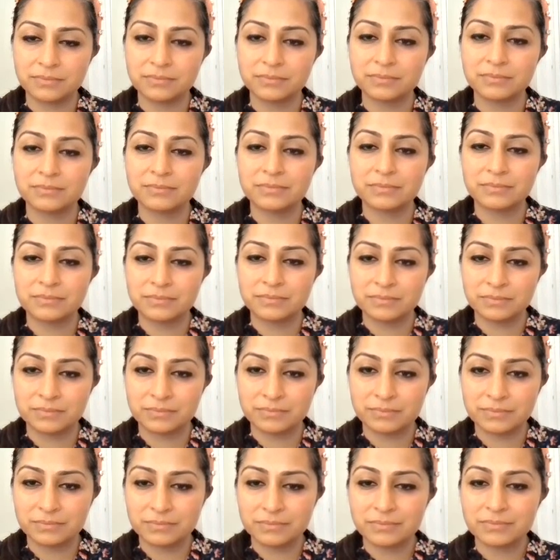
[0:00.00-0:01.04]

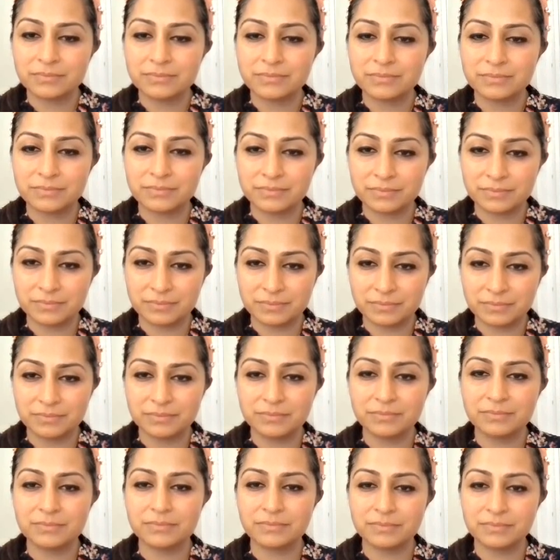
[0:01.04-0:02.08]

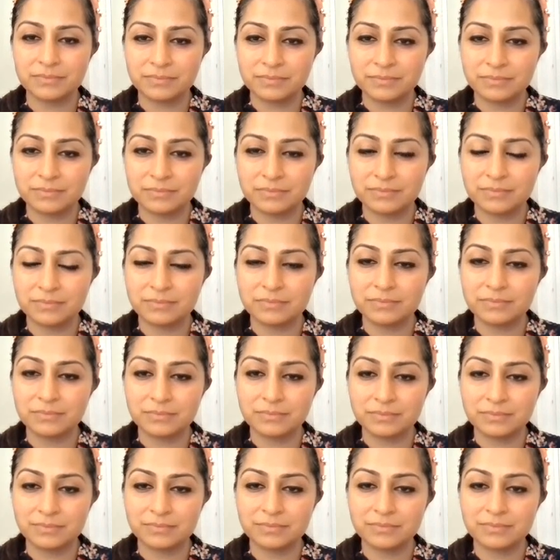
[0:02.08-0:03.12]

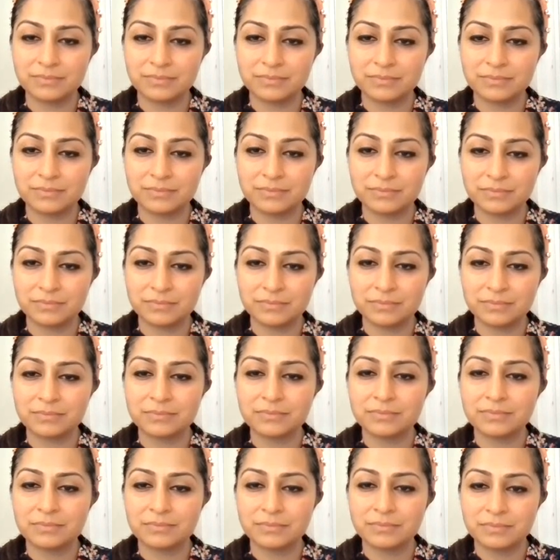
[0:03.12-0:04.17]

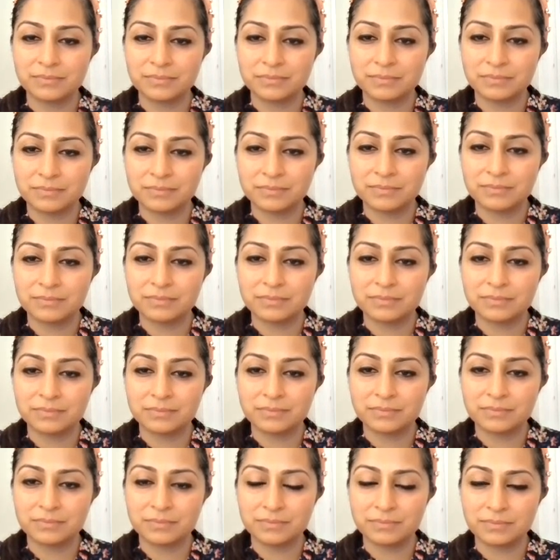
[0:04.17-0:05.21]

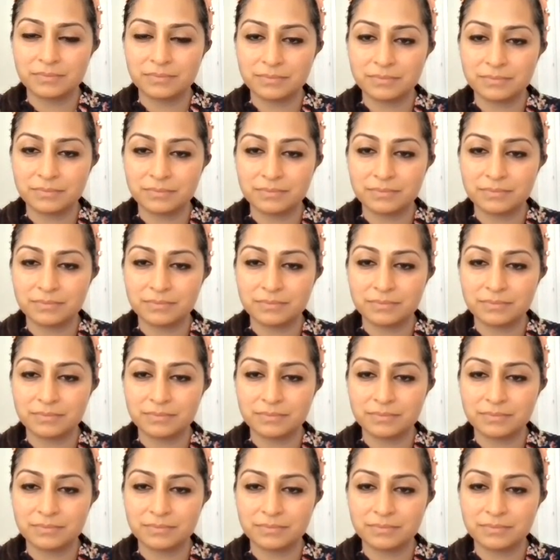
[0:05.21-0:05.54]
(not speaking)